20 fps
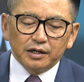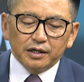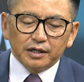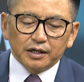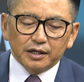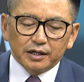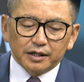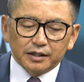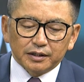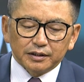
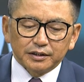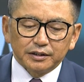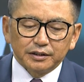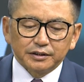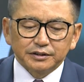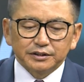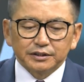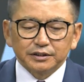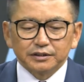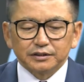
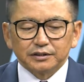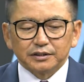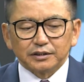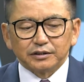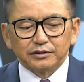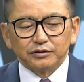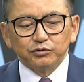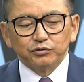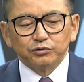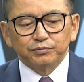The
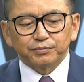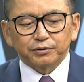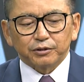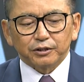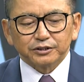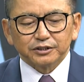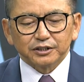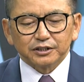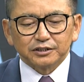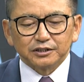new
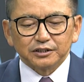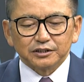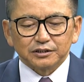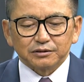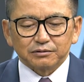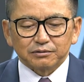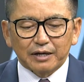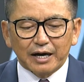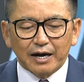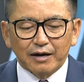project is
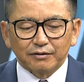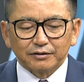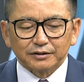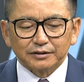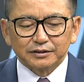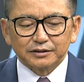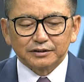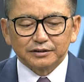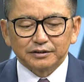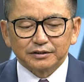around
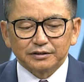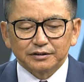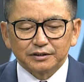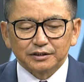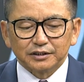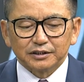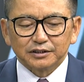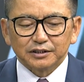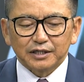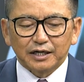
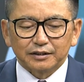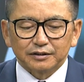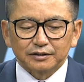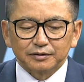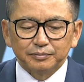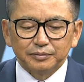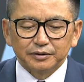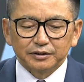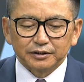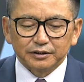
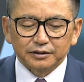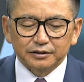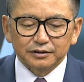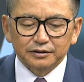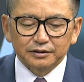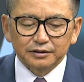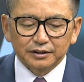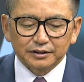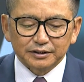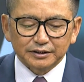600 billion,
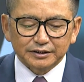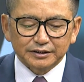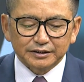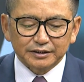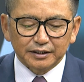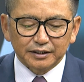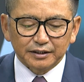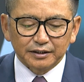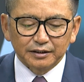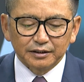as I
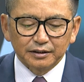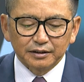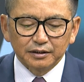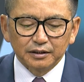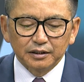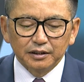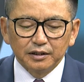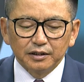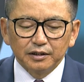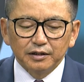said.
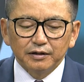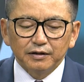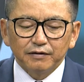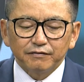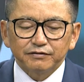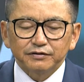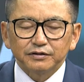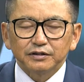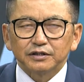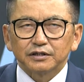
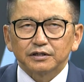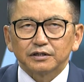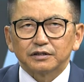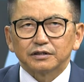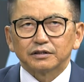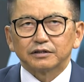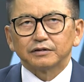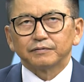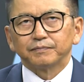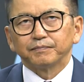Every
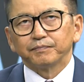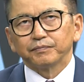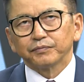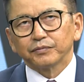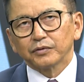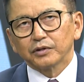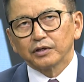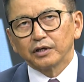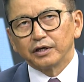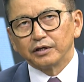year,
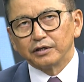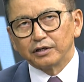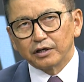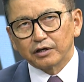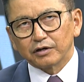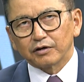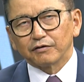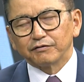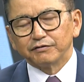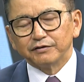a
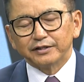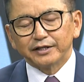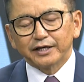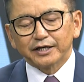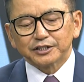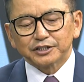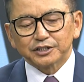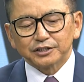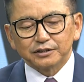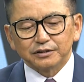year of
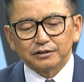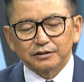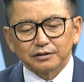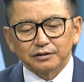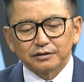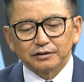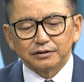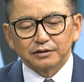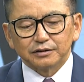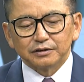election,
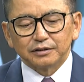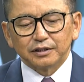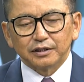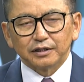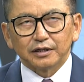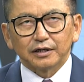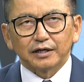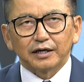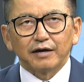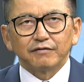
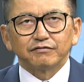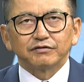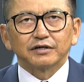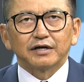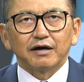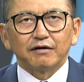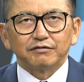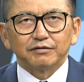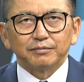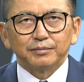every
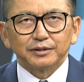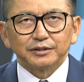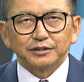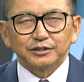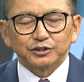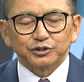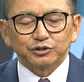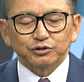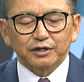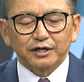government
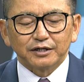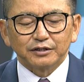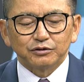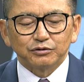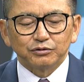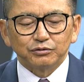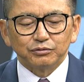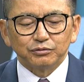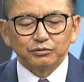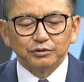is trying
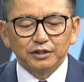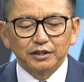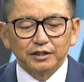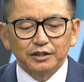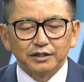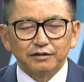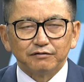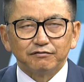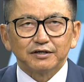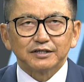to
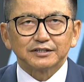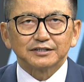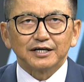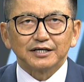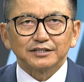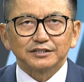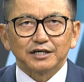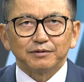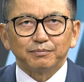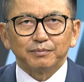invest
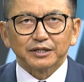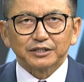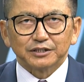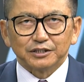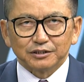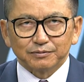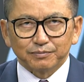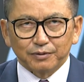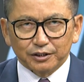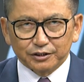as much
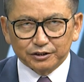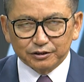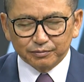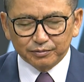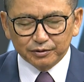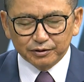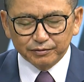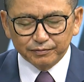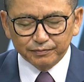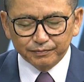as
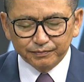possible.